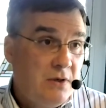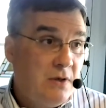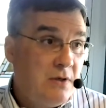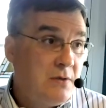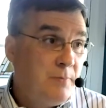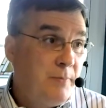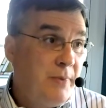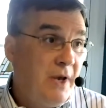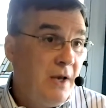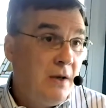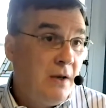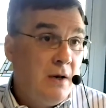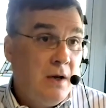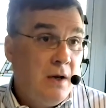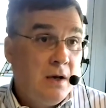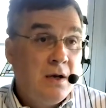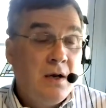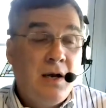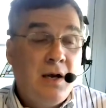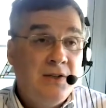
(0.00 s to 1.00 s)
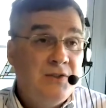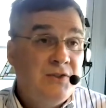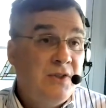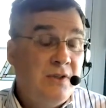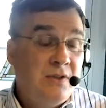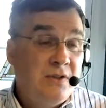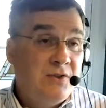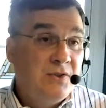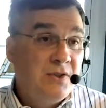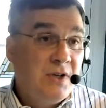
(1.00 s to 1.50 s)
It's been a
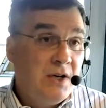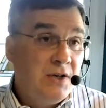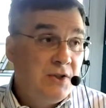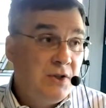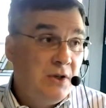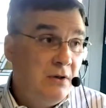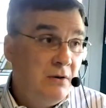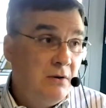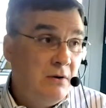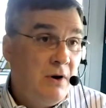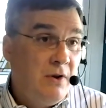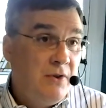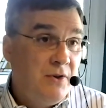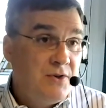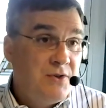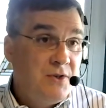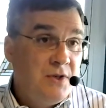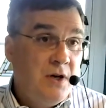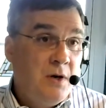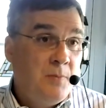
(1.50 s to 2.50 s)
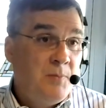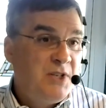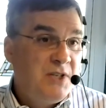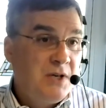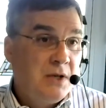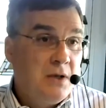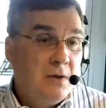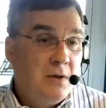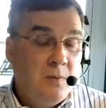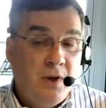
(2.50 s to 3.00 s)
constant discussion all this year,
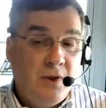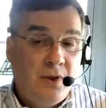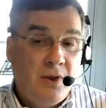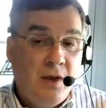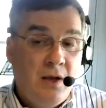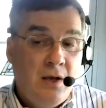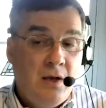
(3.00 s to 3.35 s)
particularly with